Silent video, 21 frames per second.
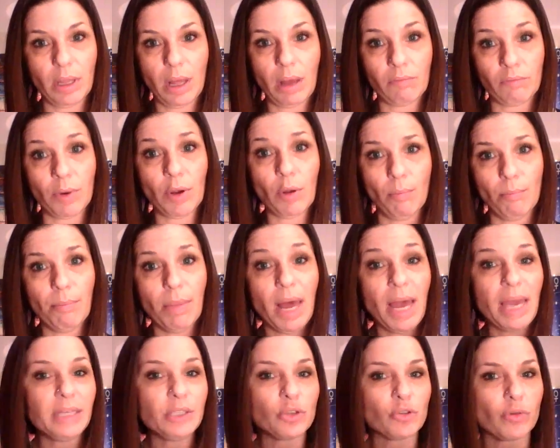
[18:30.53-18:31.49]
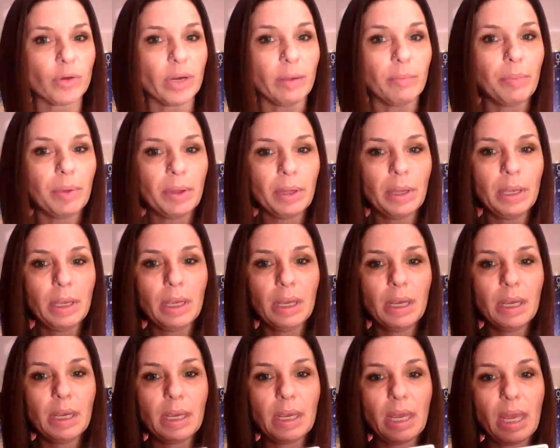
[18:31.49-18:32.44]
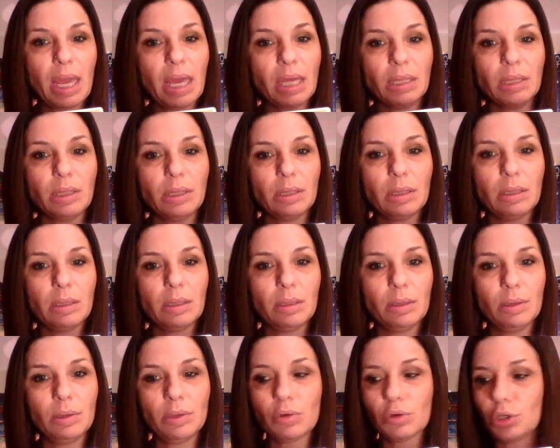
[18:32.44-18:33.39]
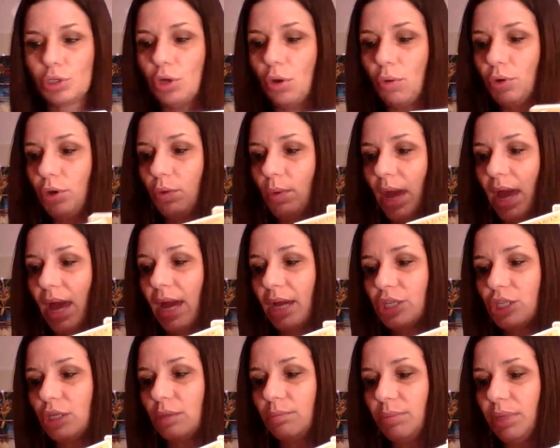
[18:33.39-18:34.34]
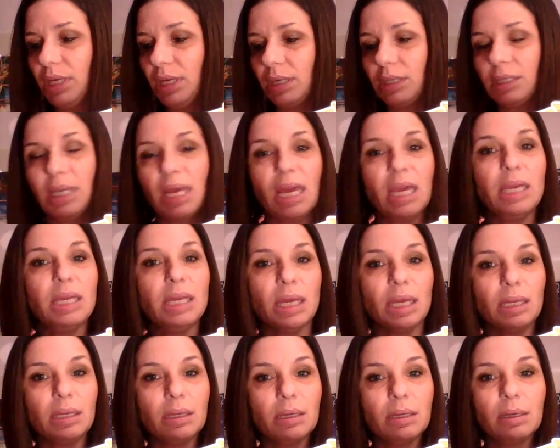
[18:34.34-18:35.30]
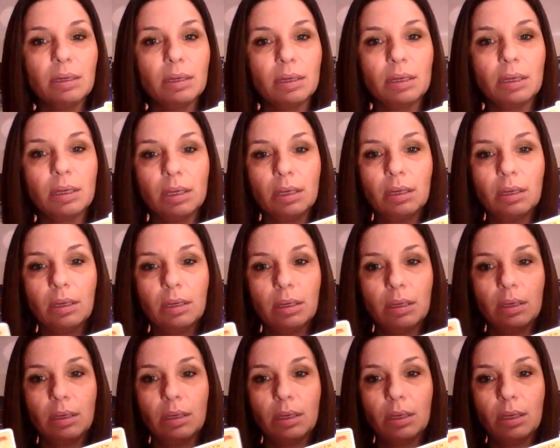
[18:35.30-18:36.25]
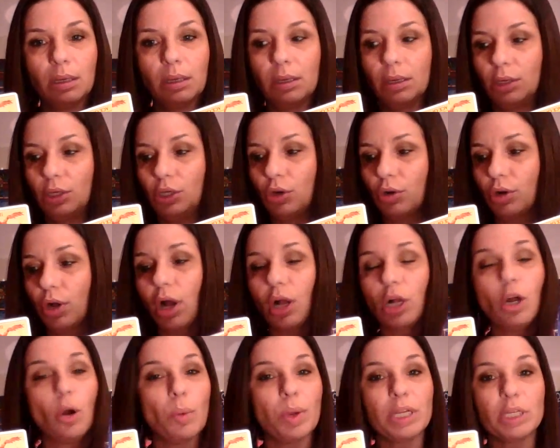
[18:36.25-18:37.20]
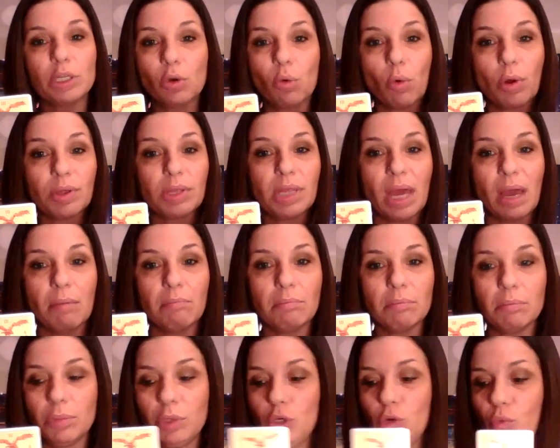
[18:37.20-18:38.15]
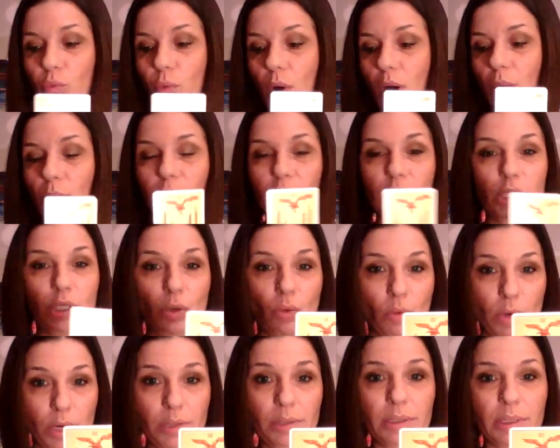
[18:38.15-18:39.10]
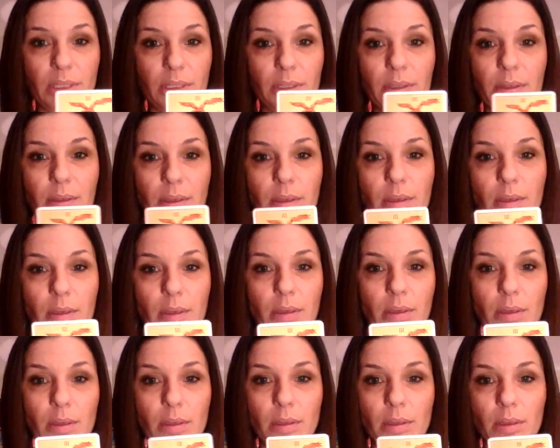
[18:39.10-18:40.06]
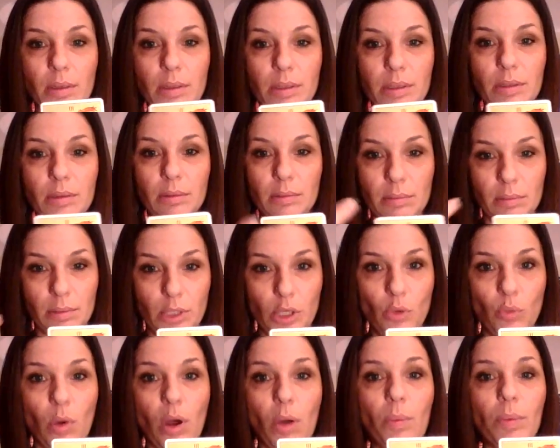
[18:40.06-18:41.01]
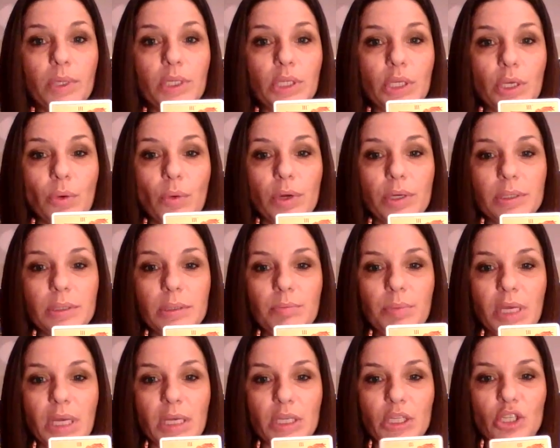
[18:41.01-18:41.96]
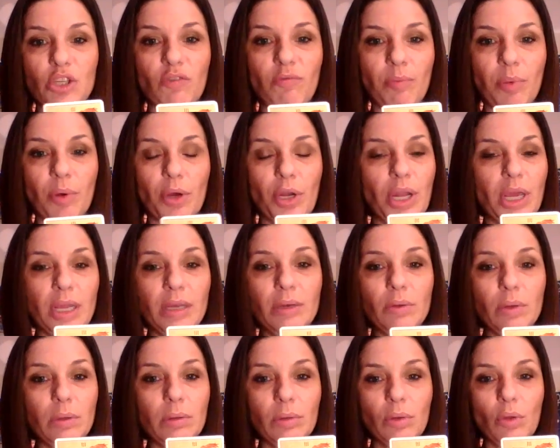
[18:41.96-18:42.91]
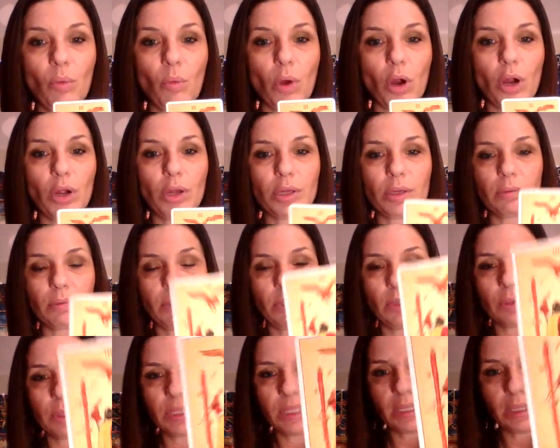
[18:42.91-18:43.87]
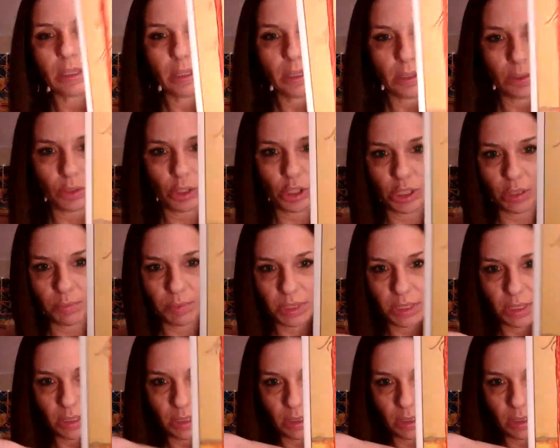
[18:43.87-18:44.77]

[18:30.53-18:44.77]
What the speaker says: a real mind trip, and there's no new action being taken. You're not going toward them. You want what's yours. You want what's yours because you've put in the work. You'll see the little ships in